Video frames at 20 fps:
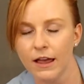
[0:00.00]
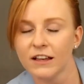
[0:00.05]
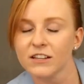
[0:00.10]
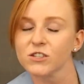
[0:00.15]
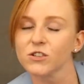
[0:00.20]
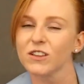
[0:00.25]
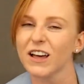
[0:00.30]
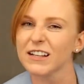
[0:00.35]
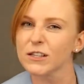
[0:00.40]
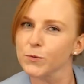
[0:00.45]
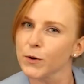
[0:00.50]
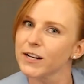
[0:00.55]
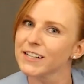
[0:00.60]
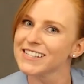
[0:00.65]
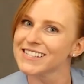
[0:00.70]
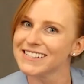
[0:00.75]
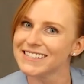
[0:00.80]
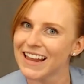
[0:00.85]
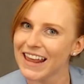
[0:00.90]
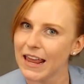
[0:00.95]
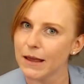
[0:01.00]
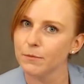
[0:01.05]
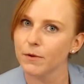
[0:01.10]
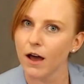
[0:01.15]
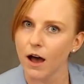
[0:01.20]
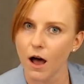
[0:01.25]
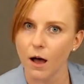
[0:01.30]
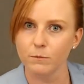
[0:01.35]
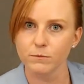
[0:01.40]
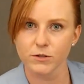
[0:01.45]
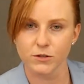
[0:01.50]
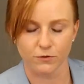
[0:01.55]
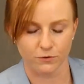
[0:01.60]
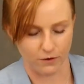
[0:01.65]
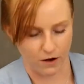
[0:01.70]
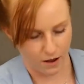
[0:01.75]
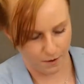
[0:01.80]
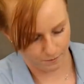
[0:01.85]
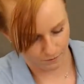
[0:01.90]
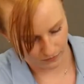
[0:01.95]
So that's where its name comes
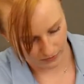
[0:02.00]
from.